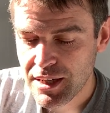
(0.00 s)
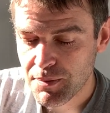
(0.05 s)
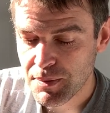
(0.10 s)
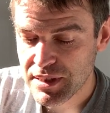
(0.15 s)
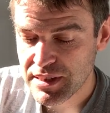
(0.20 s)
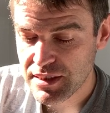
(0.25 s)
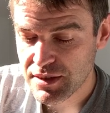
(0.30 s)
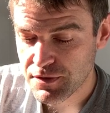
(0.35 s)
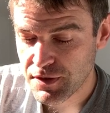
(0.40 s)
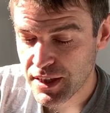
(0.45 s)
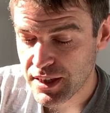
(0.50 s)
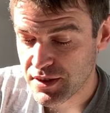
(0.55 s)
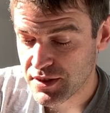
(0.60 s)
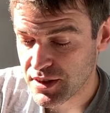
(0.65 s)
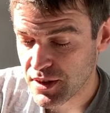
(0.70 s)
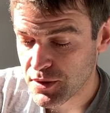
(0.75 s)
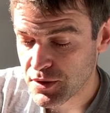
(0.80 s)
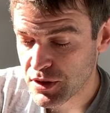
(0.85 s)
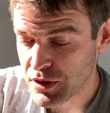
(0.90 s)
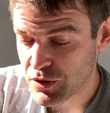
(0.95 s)
Mrs.
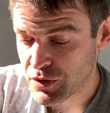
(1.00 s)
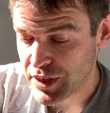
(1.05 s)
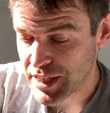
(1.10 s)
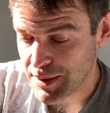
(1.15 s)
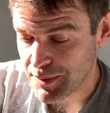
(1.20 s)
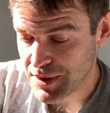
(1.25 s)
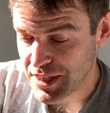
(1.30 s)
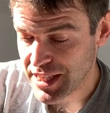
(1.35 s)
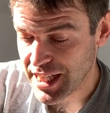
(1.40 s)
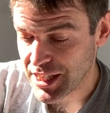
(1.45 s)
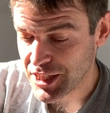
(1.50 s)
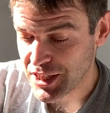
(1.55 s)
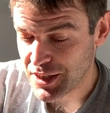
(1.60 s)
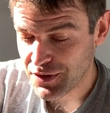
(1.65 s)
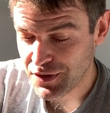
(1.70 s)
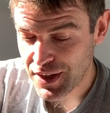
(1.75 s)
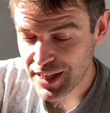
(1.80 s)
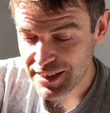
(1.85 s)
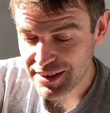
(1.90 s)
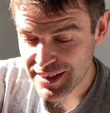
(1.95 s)
Featherstone screamed, and then she
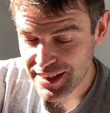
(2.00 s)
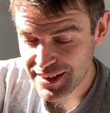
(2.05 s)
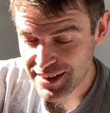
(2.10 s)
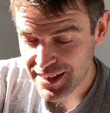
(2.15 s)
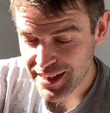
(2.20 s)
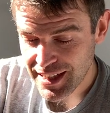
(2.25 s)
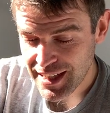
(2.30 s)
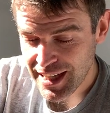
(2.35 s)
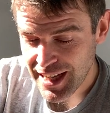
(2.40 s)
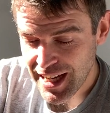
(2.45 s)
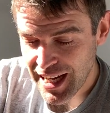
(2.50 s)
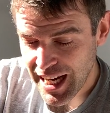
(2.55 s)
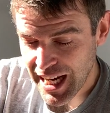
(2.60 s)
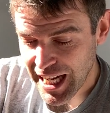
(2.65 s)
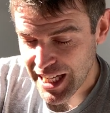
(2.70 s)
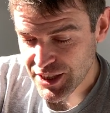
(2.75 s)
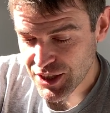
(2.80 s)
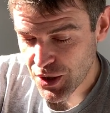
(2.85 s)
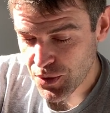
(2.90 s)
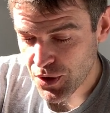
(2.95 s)
fainted.
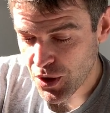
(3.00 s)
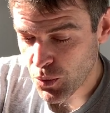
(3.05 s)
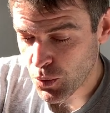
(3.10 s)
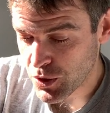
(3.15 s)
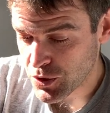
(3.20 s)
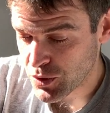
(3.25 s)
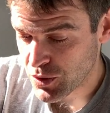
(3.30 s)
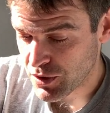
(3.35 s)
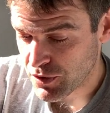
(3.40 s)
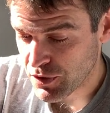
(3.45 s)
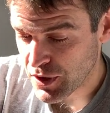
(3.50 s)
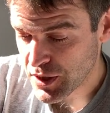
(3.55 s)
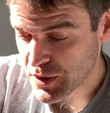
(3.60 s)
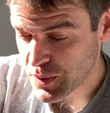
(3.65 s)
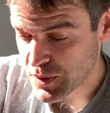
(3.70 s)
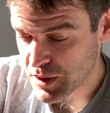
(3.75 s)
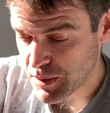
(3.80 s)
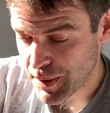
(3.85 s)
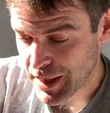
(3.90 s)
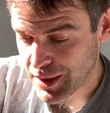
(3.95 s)
I don't know what all the fuss
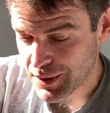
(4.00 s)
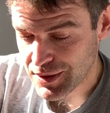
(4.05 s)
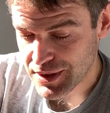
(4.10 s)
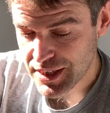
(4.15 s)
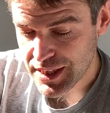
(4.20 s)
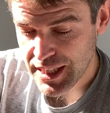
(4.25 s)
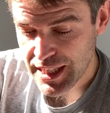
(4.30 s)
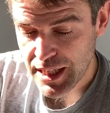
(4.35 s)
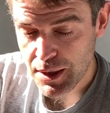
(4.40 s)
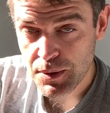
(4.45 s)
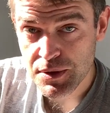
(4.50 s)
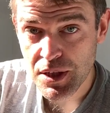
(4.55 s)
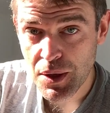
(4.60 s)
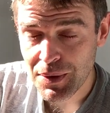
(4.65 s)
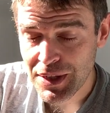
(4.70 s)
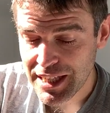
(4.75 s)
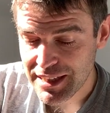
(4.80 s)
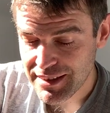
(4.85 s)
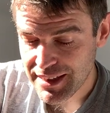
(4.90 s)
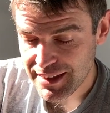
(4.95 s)
was about. It was
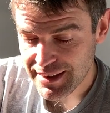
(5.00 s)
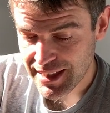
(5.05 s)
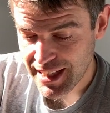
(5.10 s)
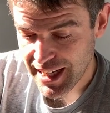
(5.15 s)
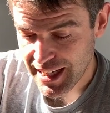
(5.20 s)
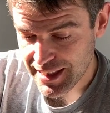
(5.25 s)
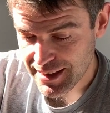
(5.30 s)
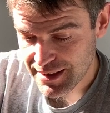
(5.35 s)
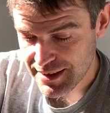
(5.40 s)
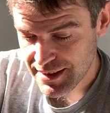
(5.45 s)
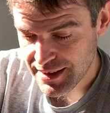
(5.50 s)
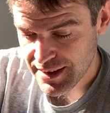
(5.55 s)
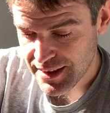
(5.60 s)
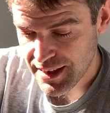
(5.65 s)
only a dead cat.